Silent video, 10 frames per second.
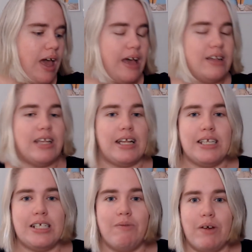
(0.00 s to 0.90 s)
and that
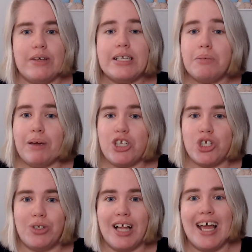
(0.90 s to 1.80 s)
is very
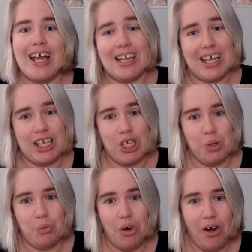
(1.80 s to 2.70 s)
special like
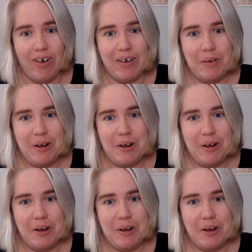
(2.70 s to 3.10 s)
you are.